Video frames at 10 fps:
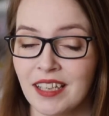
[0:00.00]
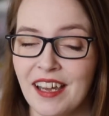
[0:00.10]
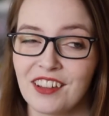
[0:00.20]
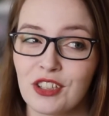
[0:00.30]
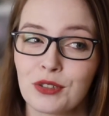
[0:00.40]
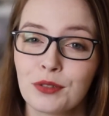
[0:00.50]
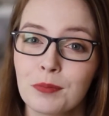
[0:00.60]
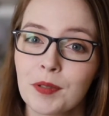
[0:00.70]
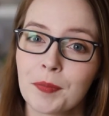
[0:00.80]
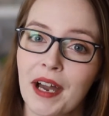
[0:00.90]
And the
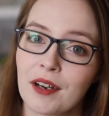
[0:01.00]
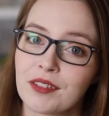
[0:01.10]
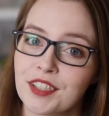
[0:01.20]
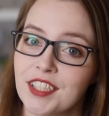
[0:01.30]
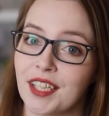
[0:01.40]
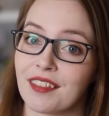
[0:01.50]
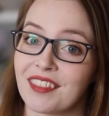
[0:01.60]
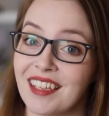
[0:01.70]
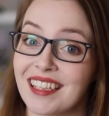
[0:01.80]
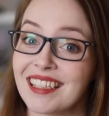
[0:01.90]
superpowers that
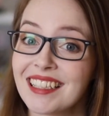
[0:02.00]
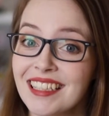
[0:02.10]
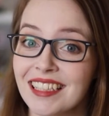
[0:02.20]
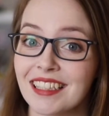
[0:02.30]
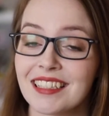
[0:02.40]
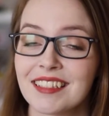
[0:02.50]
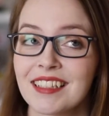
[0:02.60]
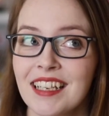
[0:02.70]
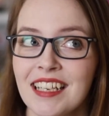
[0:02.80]
they get